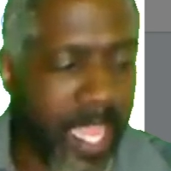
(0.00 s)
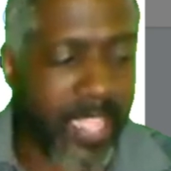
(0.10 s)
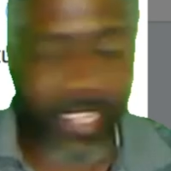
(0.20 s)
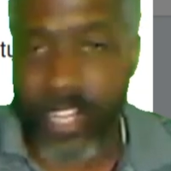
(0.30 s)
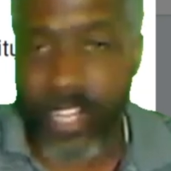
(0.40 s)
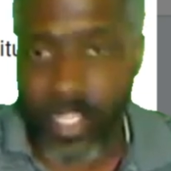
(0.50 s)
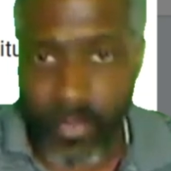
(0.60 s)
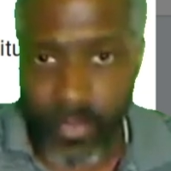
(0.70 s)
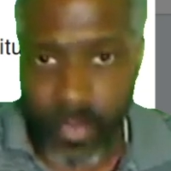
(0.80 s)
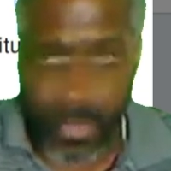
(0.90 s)
the activities of
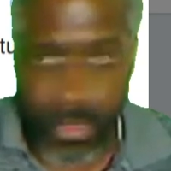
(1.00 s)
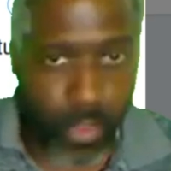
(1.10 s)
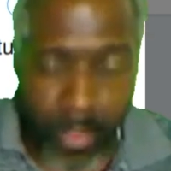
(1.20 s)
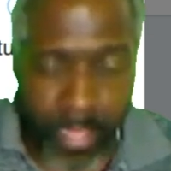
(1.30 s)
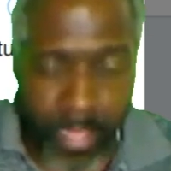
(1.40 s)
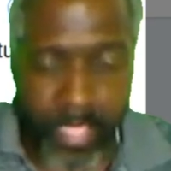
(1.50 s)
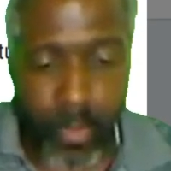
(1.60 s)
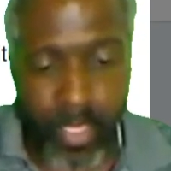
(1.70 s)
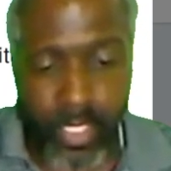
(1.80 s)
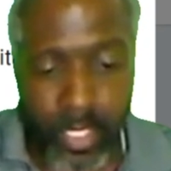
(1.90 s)
Coinbase and
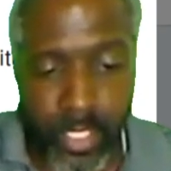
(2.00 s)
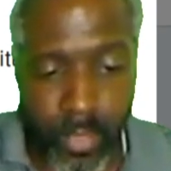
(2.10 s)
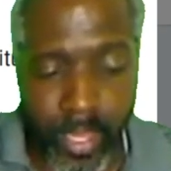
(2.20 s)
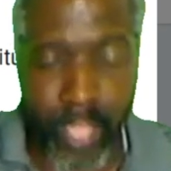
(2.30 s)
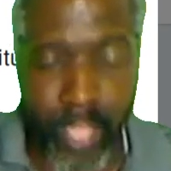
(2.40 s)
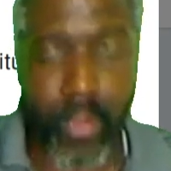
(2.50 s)
what it's doing.